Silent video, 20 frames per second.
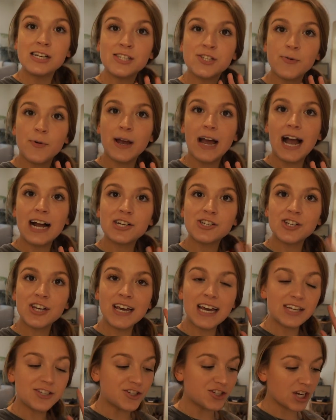So I actually
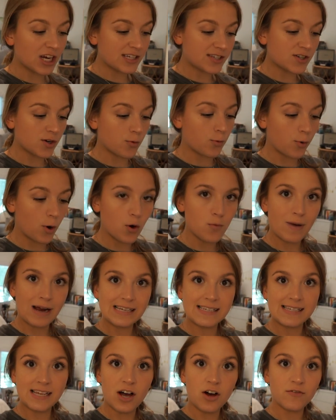just wrote
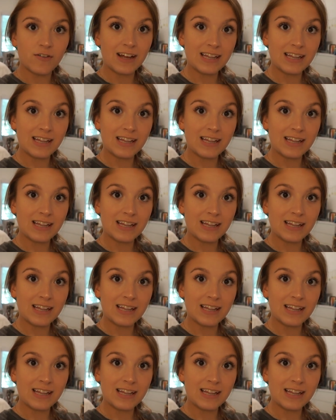myself